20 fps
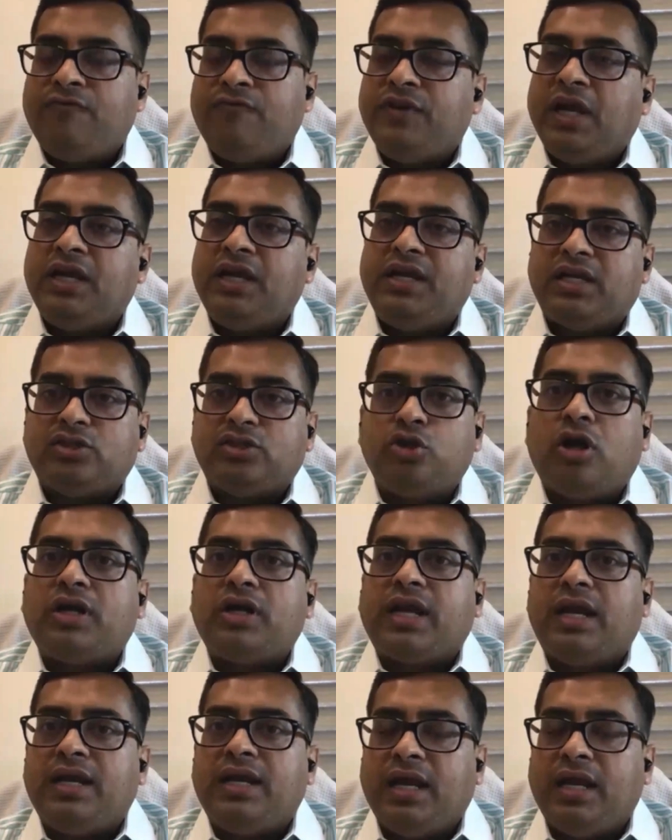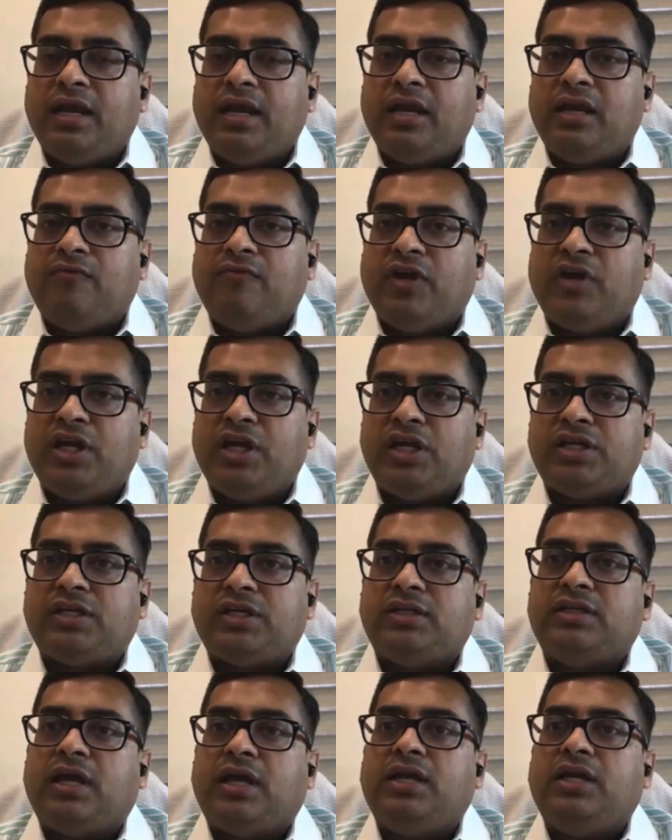If it does not contain any
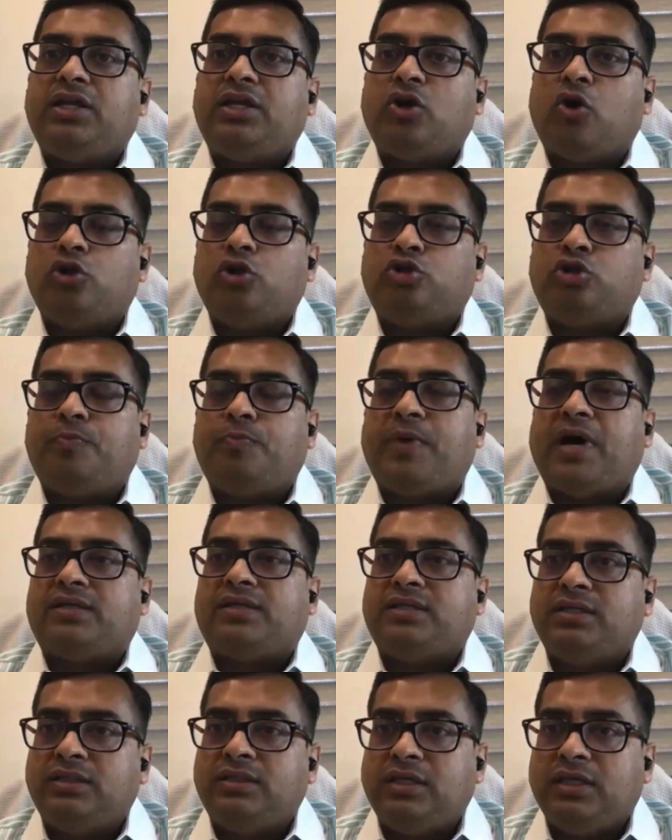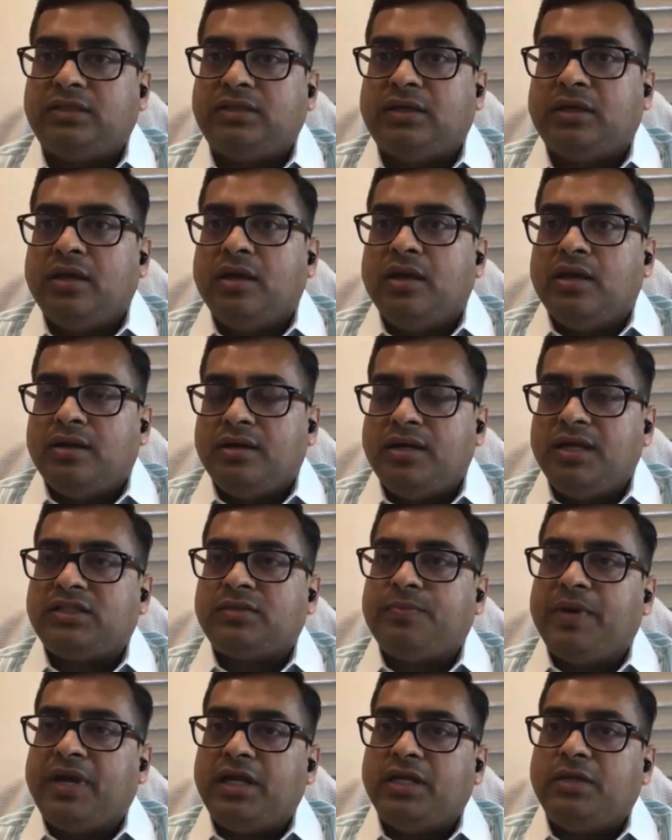variations and it also passes the
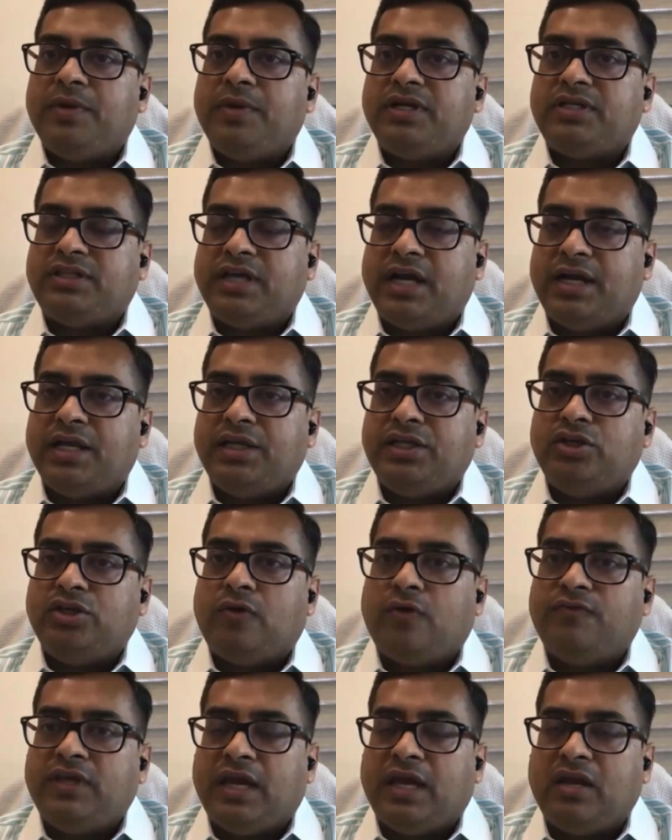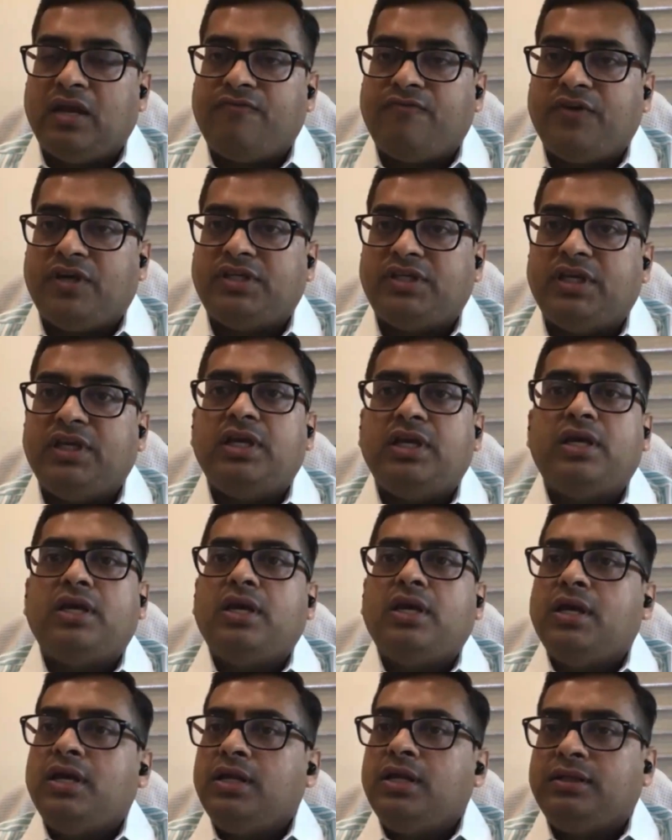risk management strategy of the
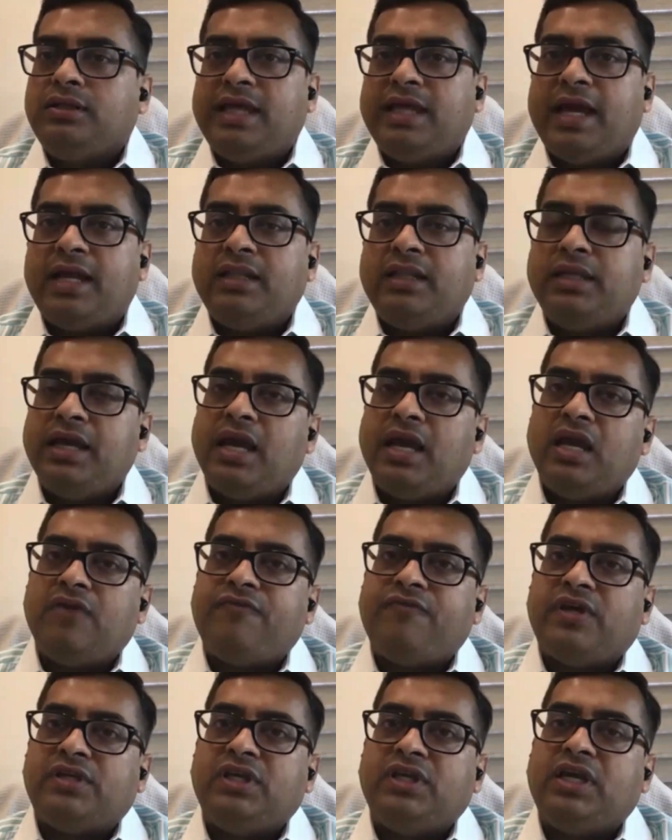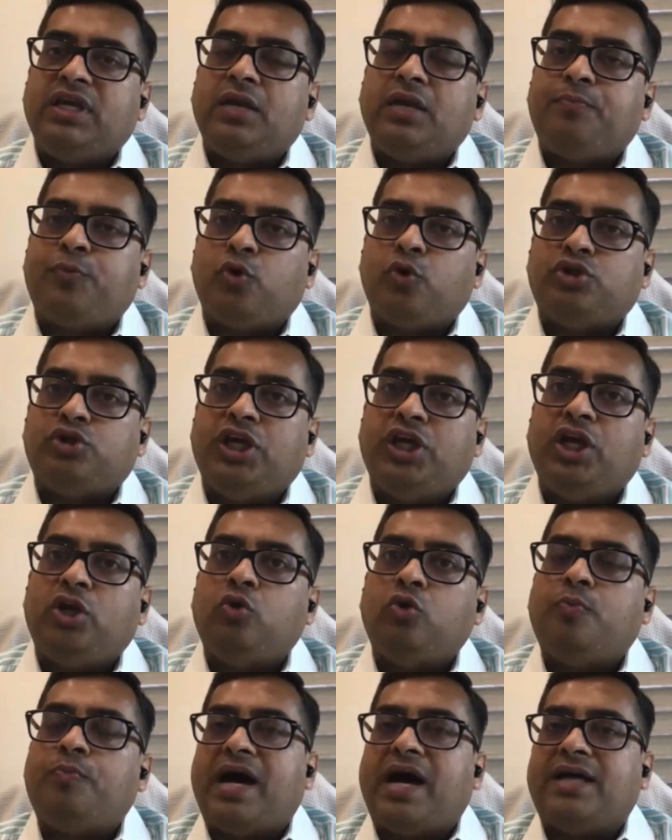NFAC, then the NFAC can
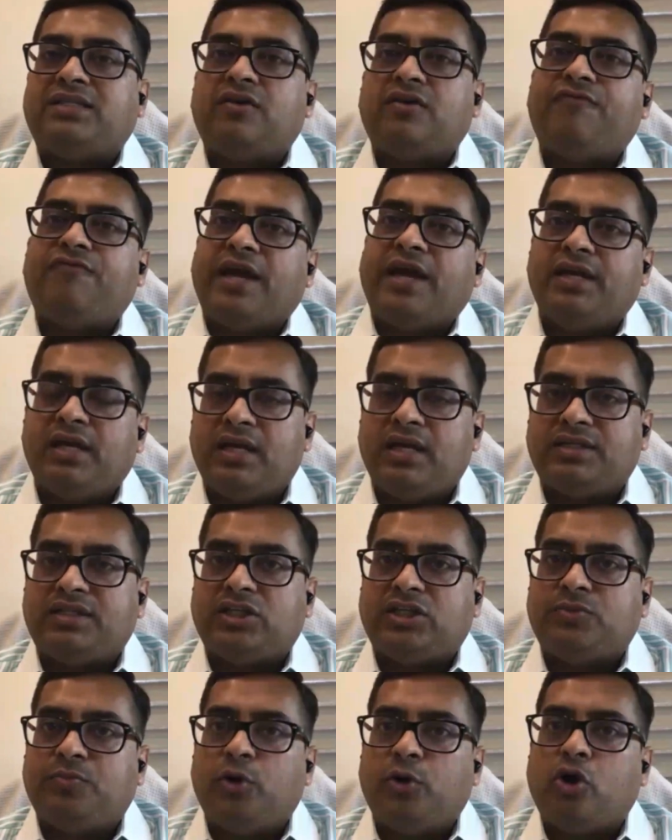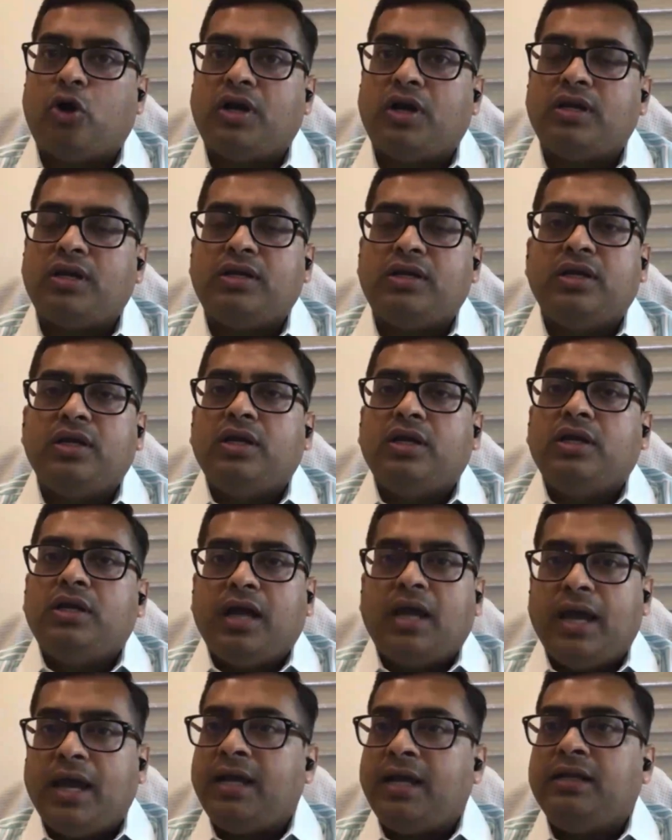proceed to pass a final assessment order,
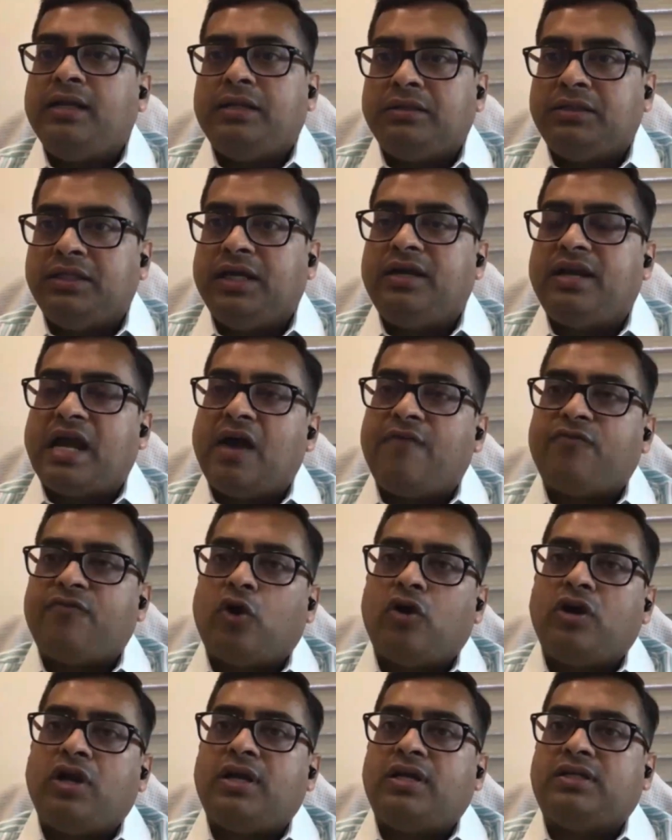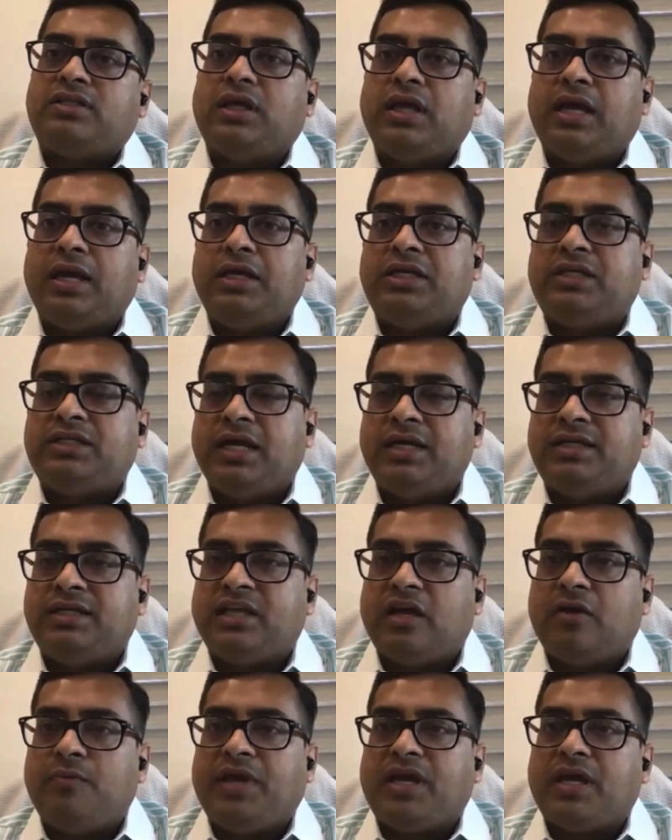and the draft order
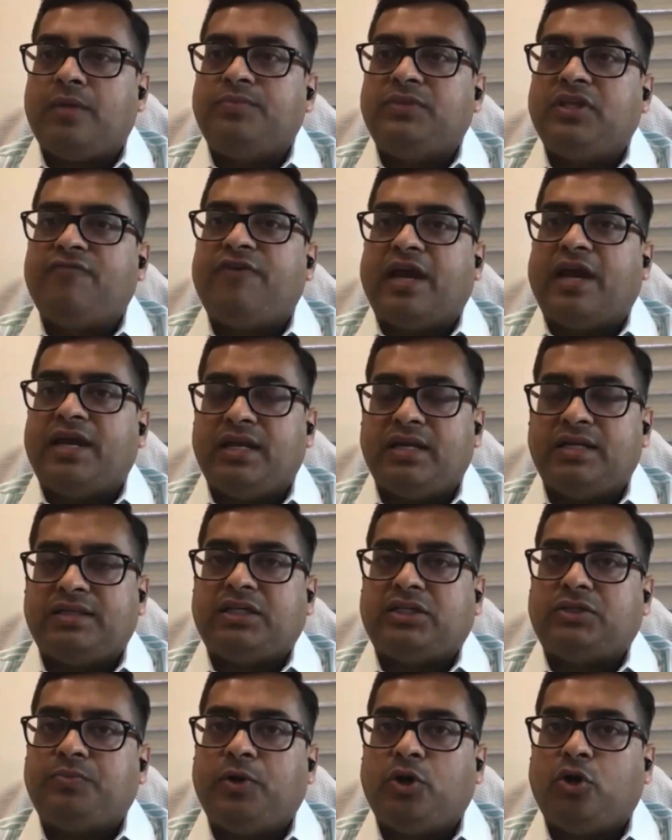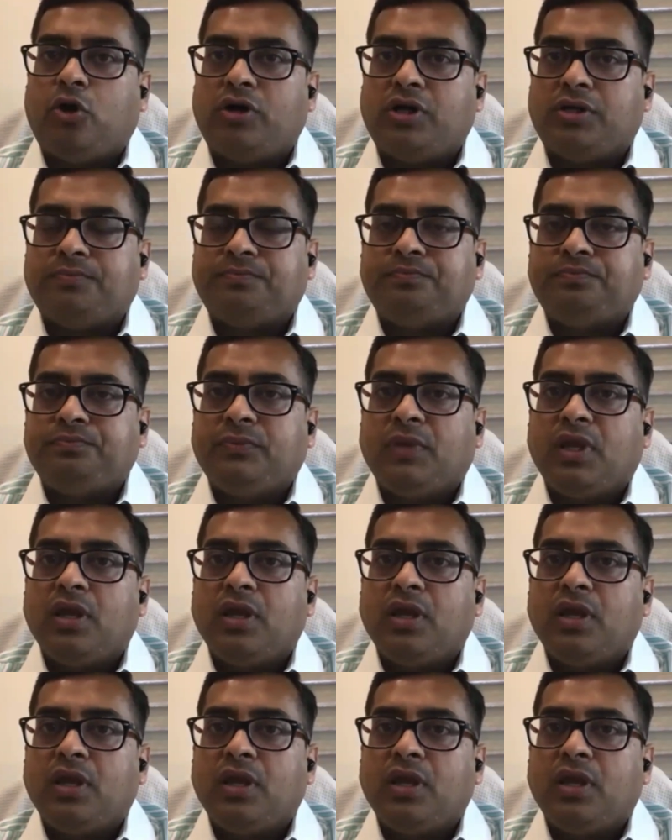itself becomes the final assessment order.